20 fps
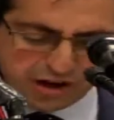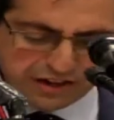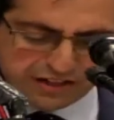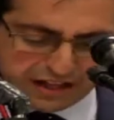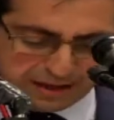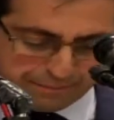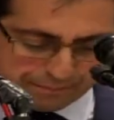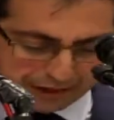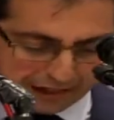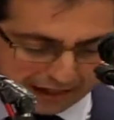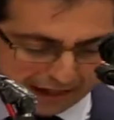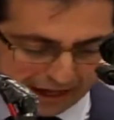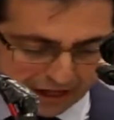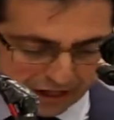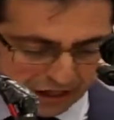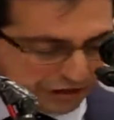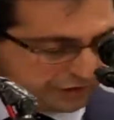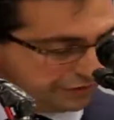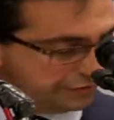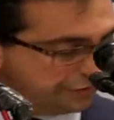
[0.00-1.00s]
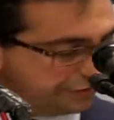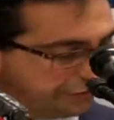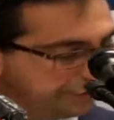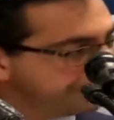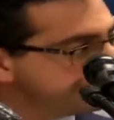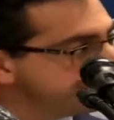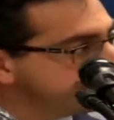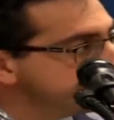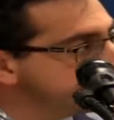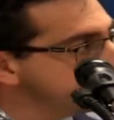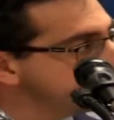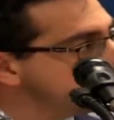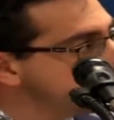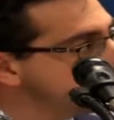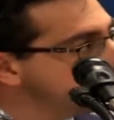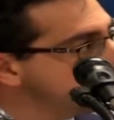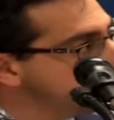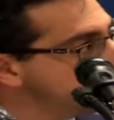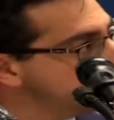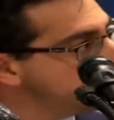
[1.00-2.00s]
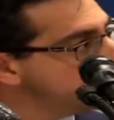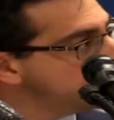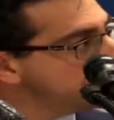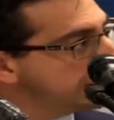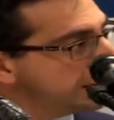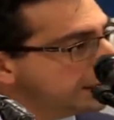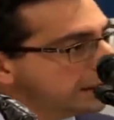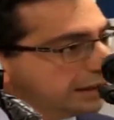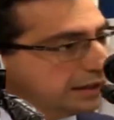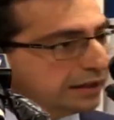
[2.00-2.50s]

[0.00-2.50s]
implications? And